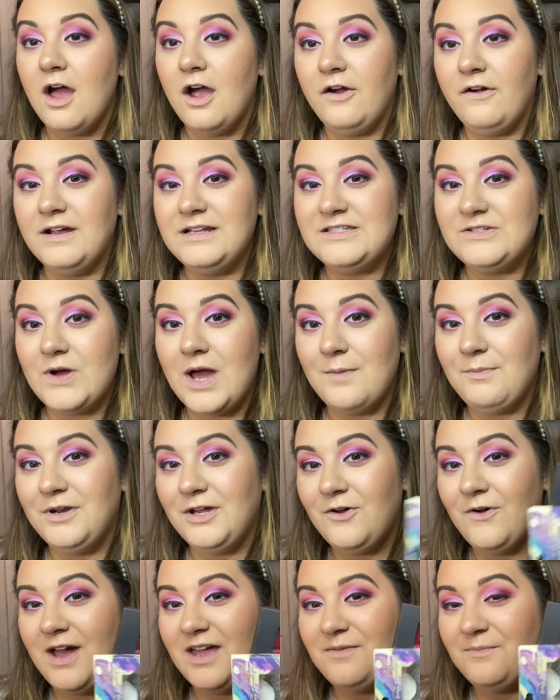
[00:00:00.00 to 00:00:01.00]
All right, so I'm
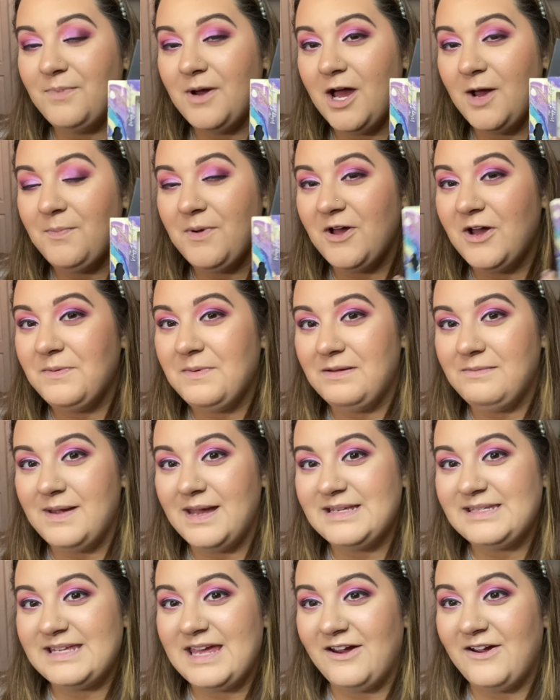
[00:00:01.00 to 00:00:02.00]
gonna go ahead and pop on my
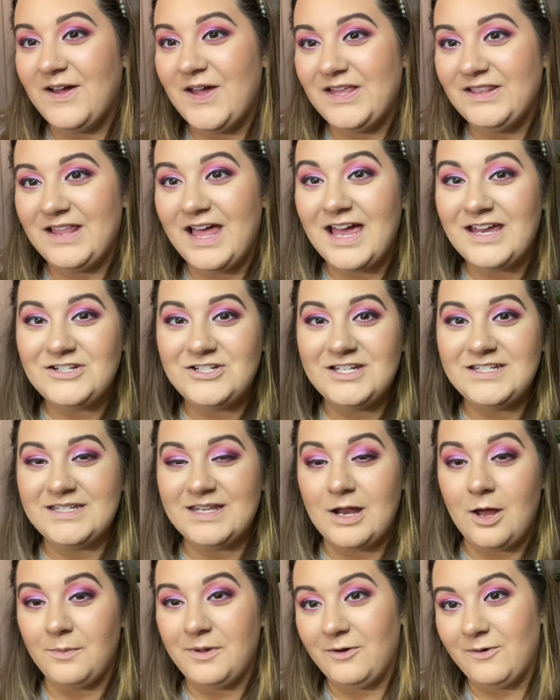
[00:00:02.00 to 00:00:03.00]
mascara and lashes
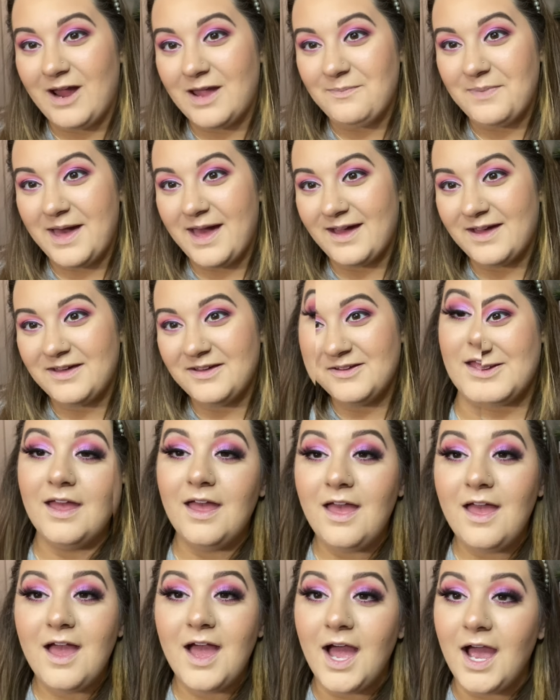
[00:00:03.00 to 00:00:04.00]
and I'll be right back.
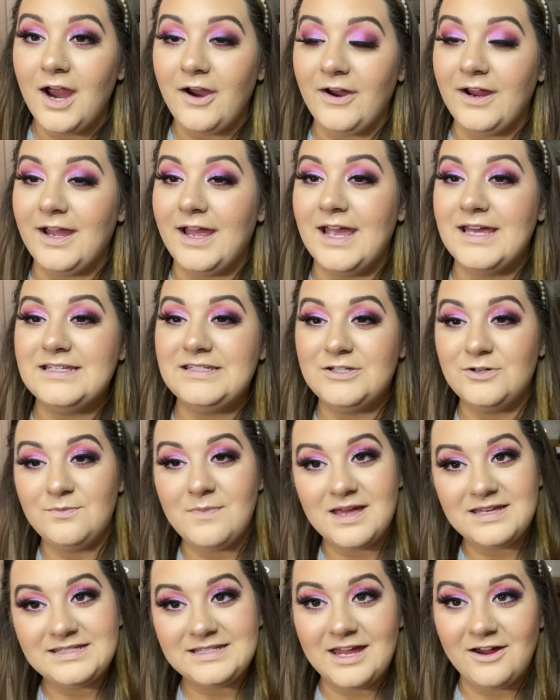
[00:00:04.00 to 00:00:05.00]
All right, guys, so
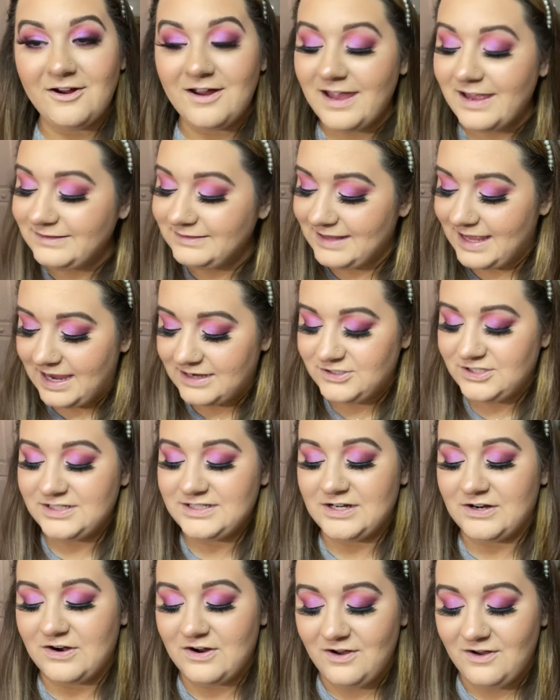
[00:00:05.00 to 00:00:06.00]
mascara and
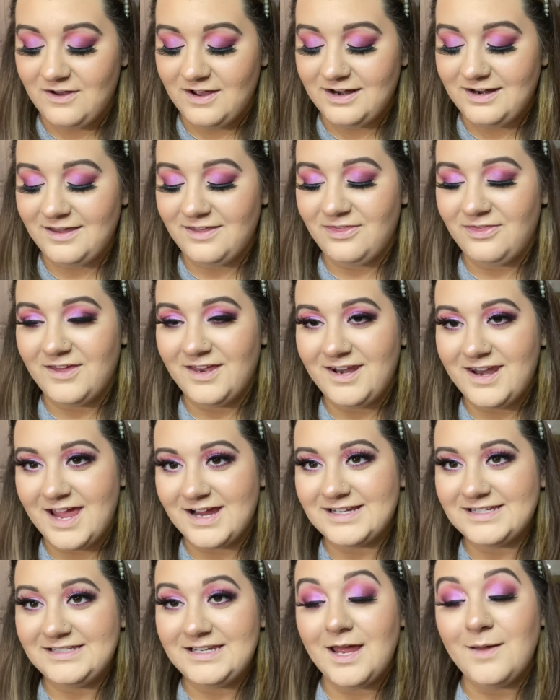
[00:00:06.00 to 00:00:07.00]
lashes are on. The
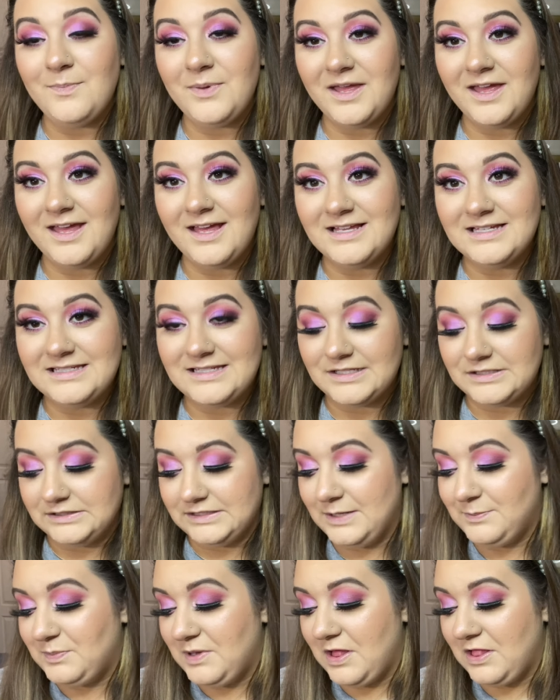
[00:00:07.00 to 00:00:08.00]
next step is
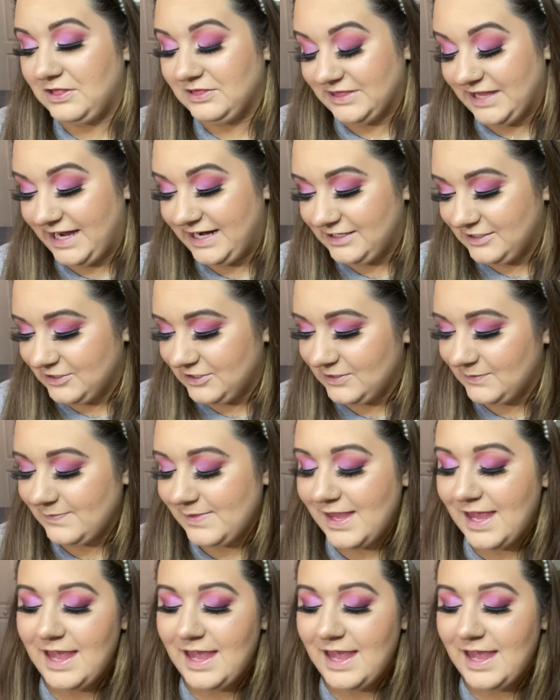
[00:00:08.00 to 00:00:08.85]
lip liner.